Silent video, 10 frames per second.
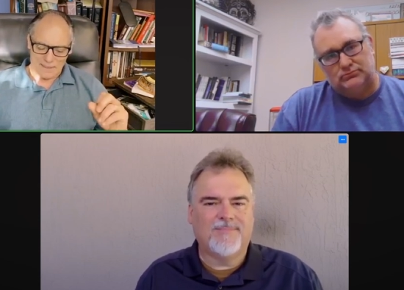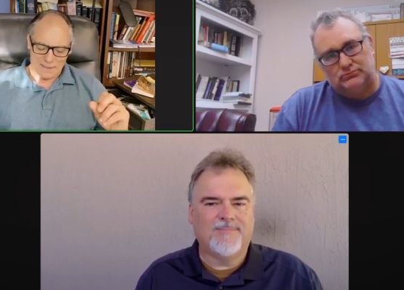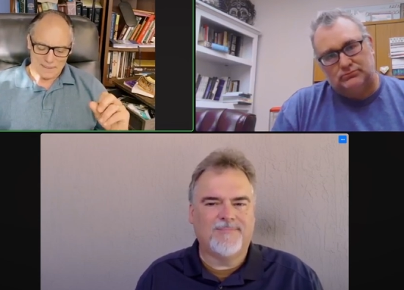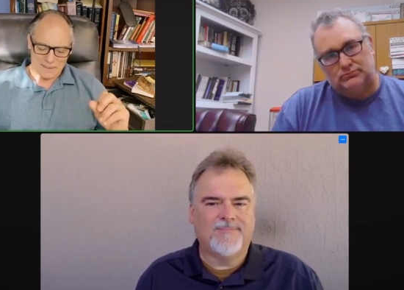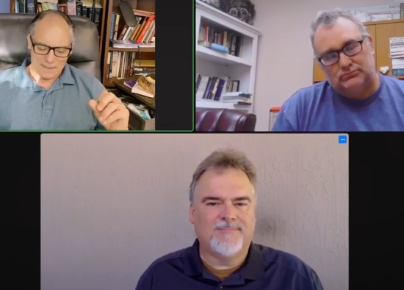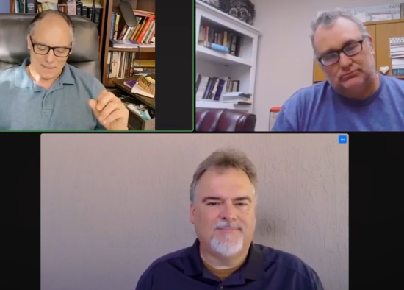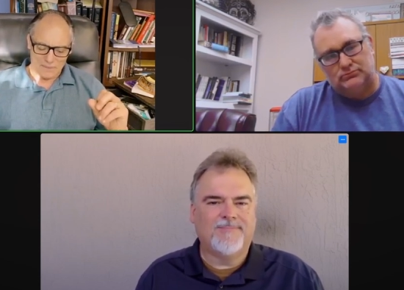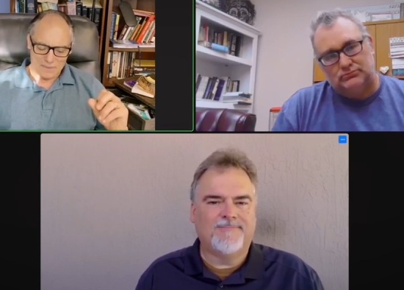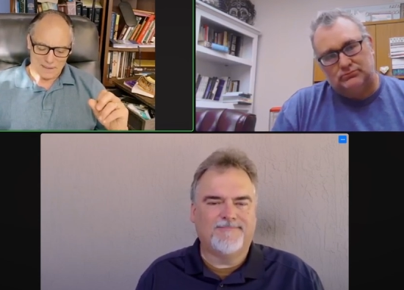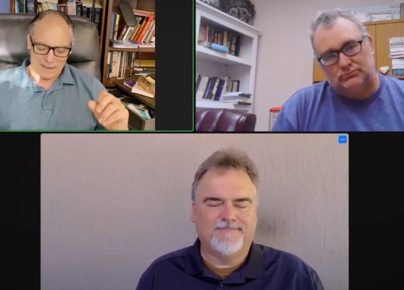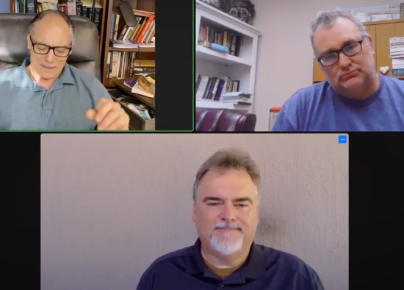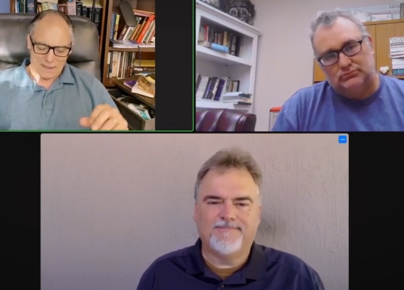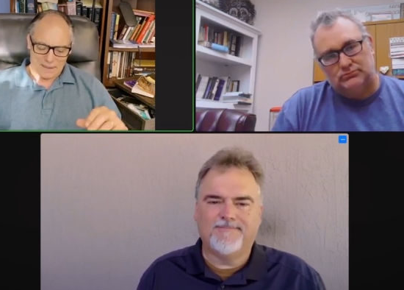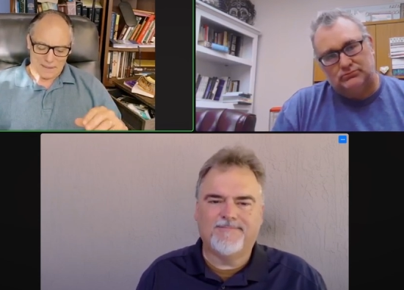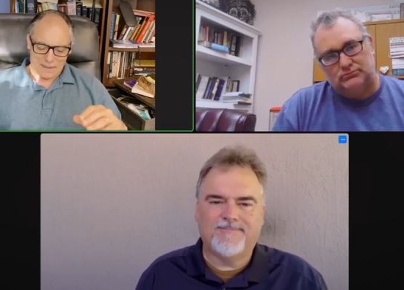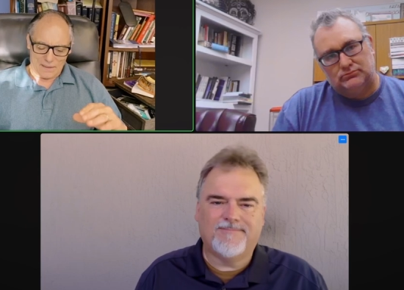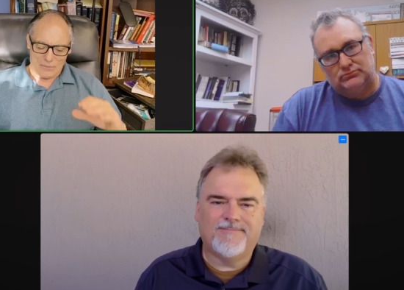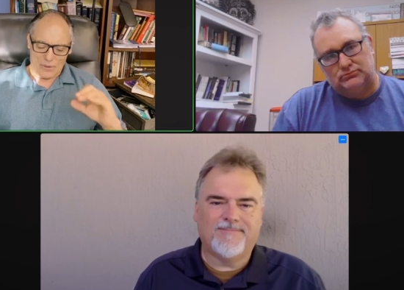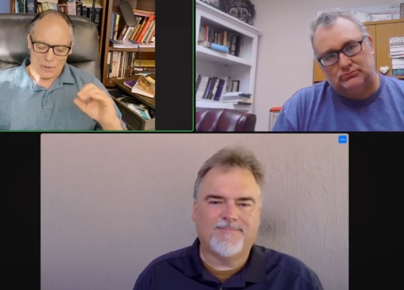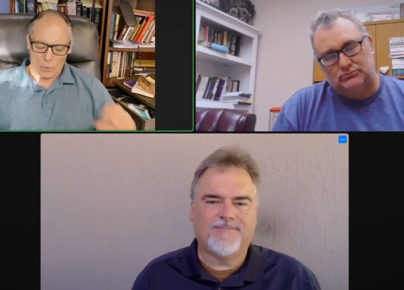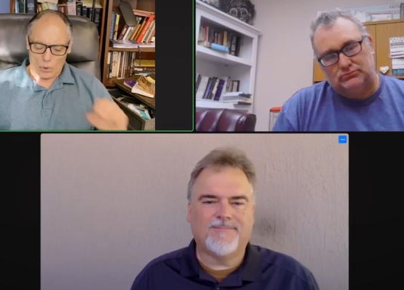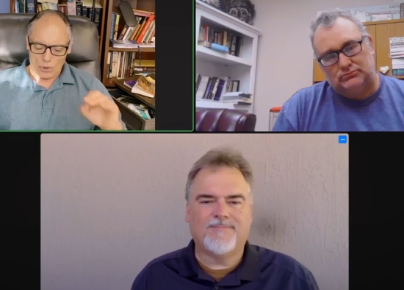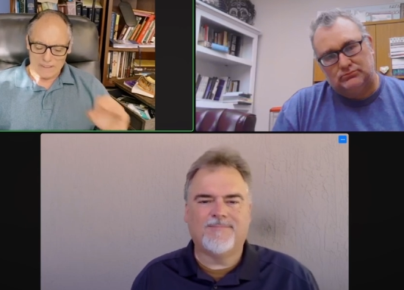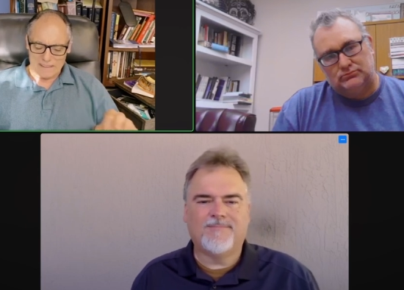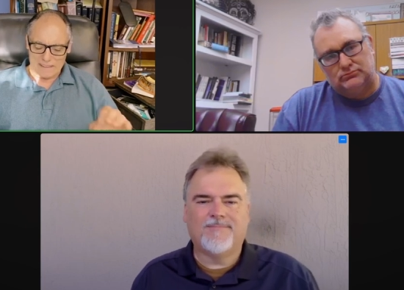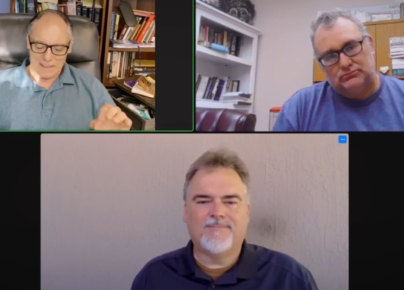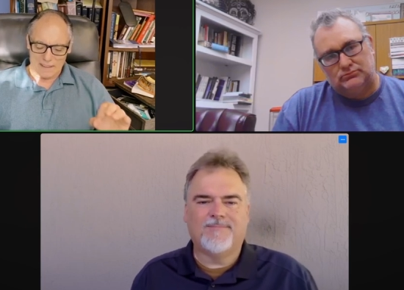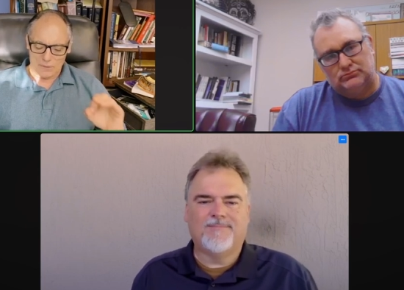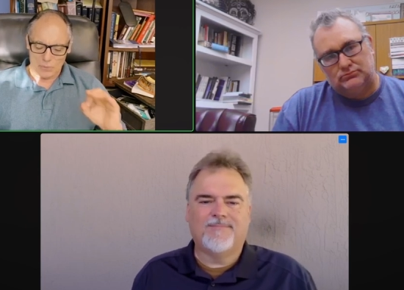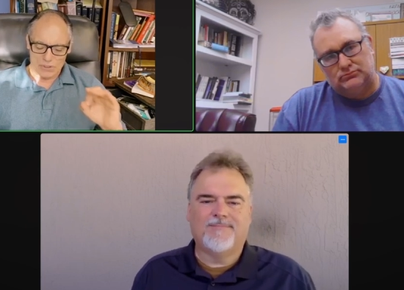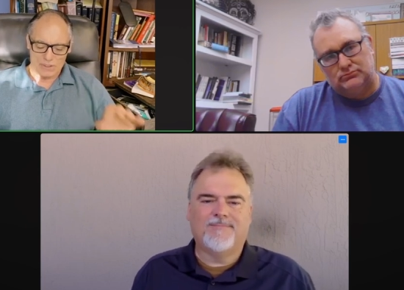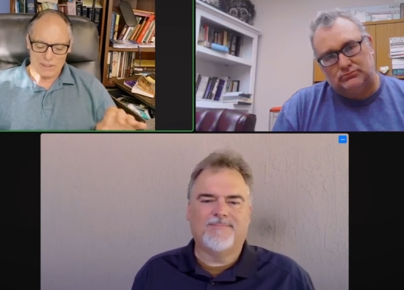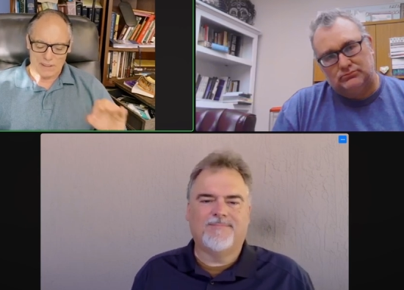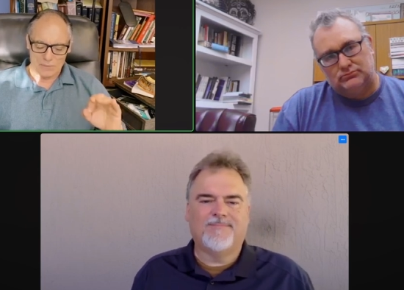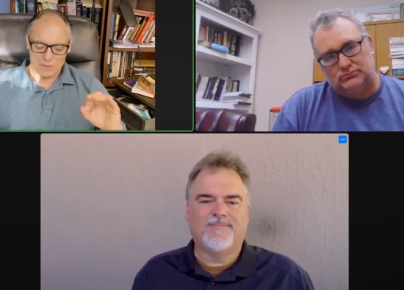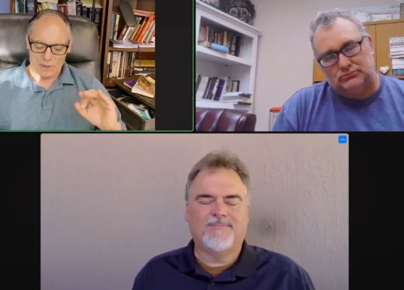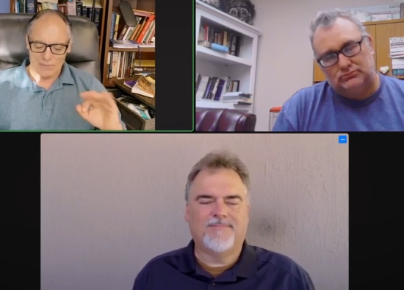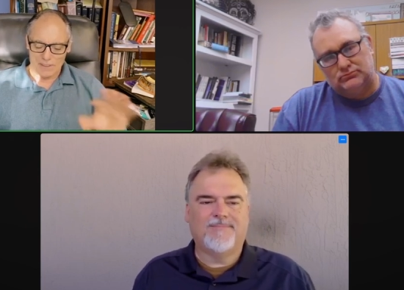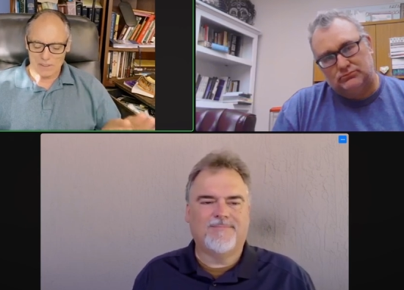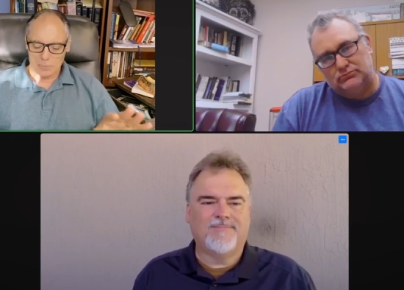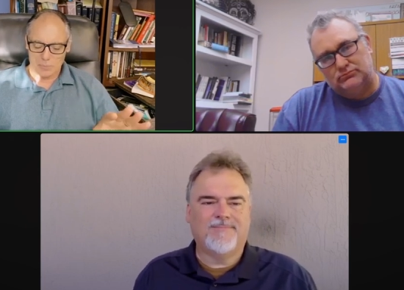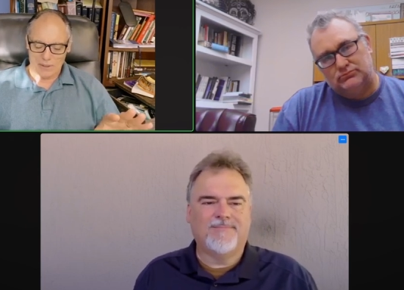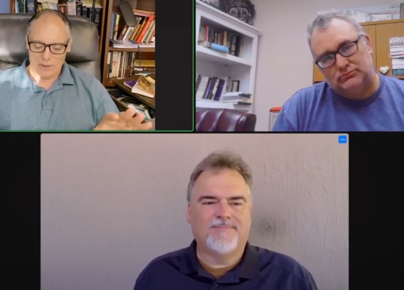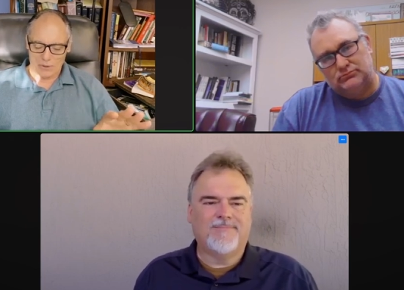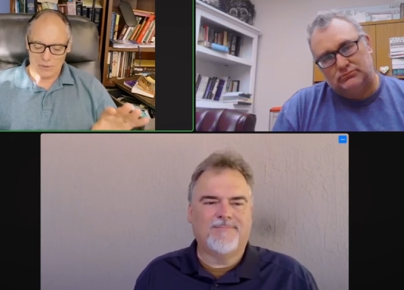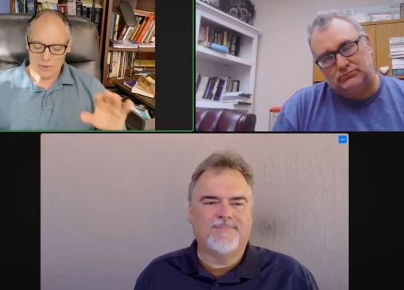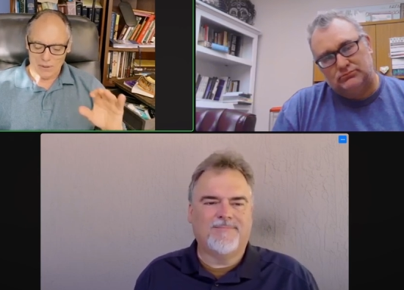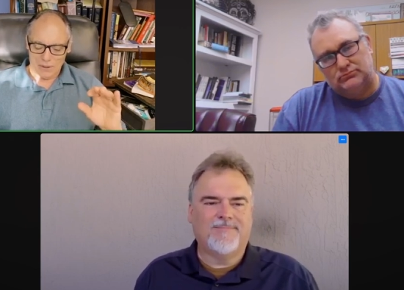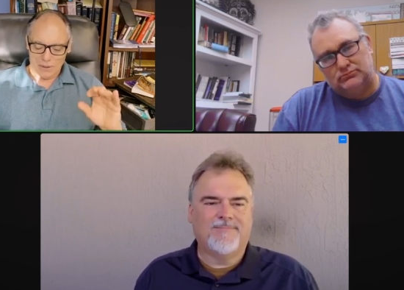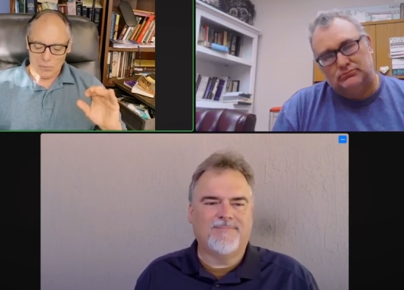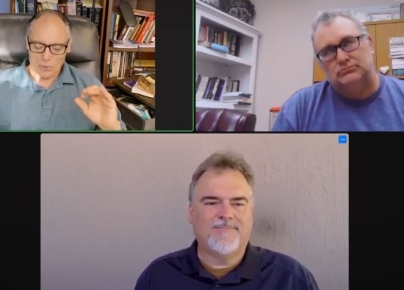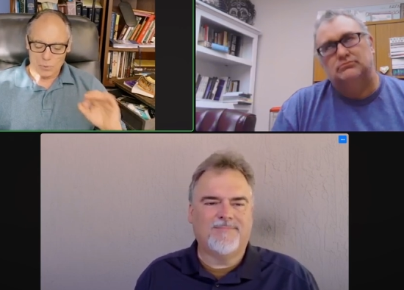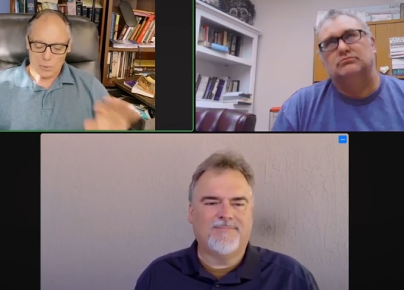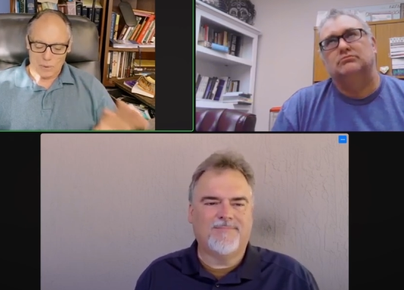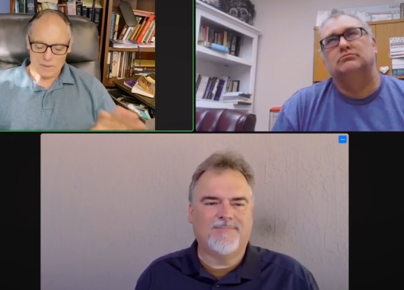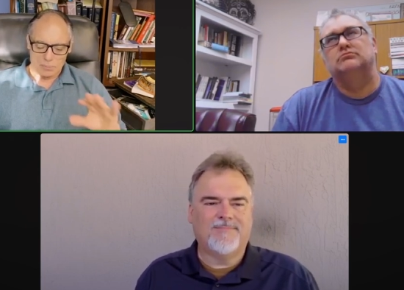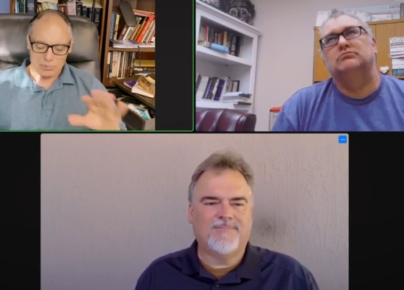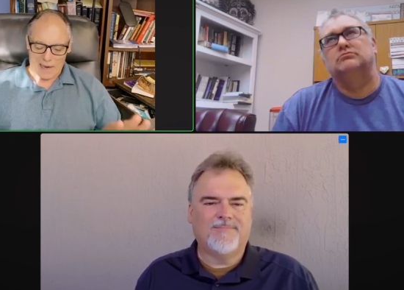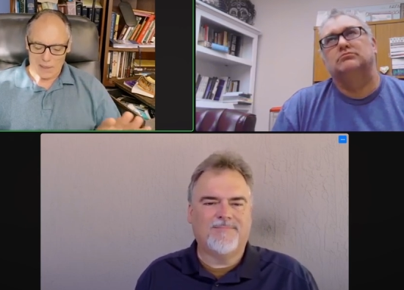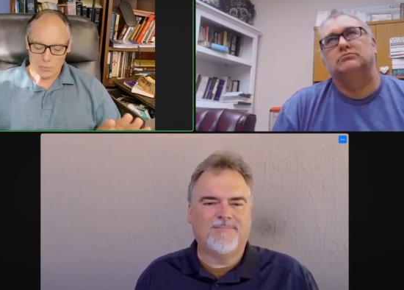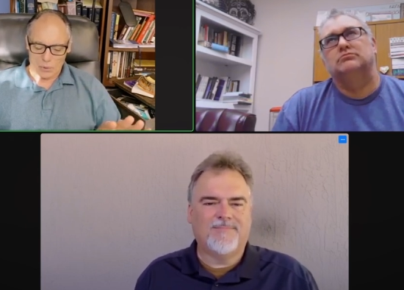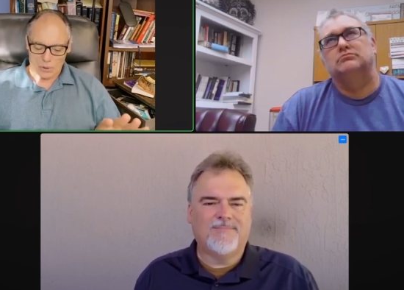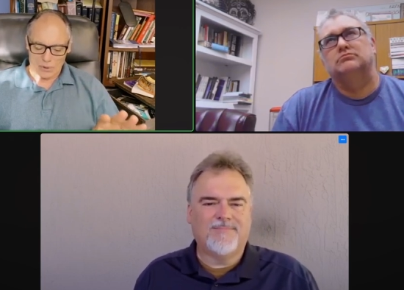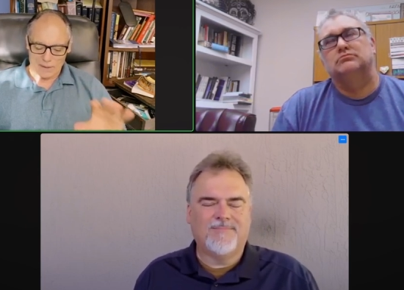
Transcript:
Speaker 1: this, it seems like, the very word sin, which seems to have disappeared, was once a proud word.